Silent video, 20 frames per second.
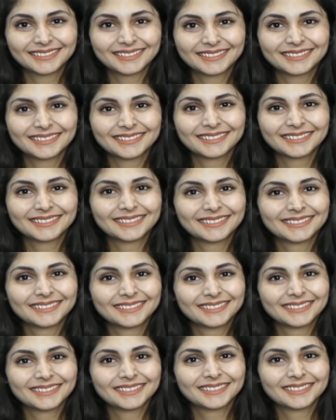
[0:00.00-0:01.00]

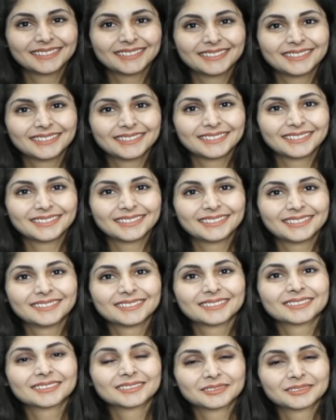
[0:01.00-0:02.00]

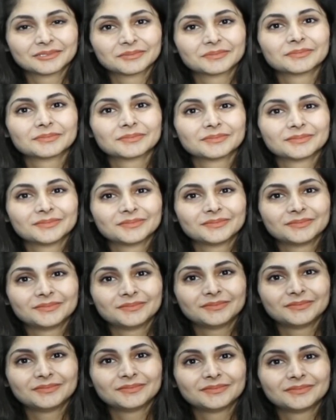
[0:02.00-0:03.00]

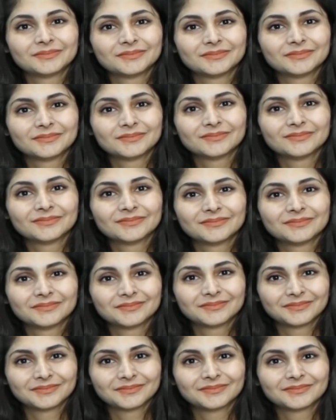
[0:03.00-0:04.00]

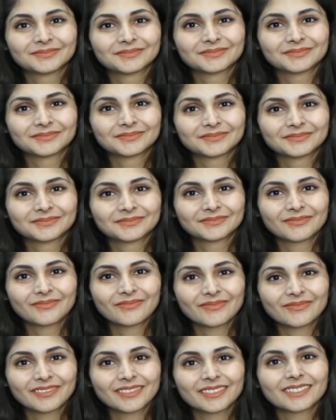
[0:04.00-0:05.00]

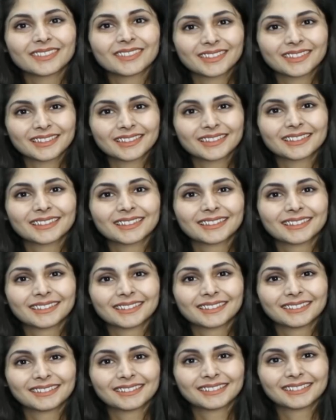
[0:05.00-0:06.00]

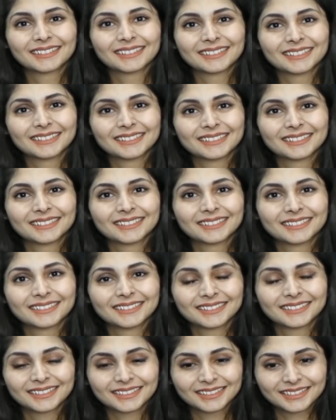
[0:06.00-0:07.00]

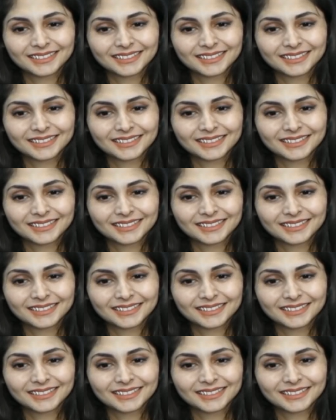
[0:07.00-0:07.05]
The person shown says nothing.